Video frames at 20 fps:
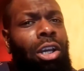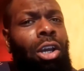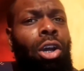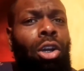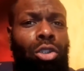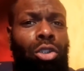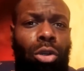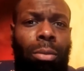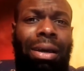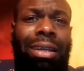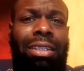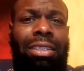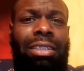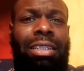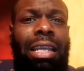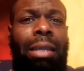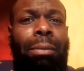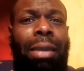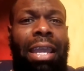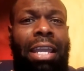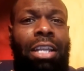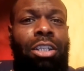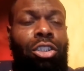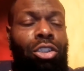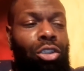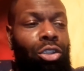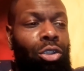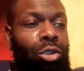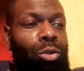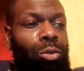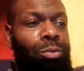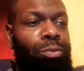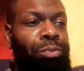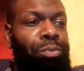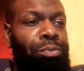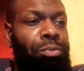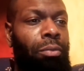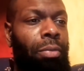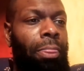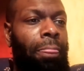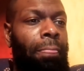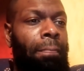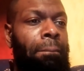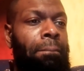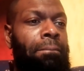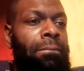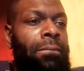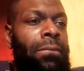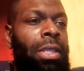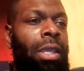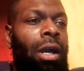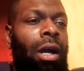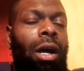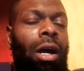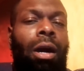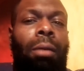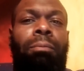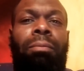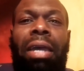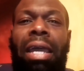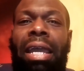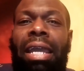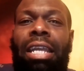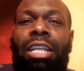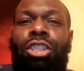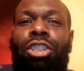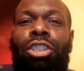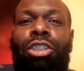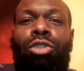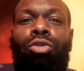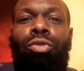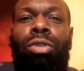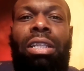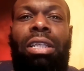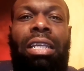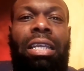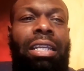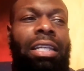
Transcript: So about the same age as you. Um, age isn't really an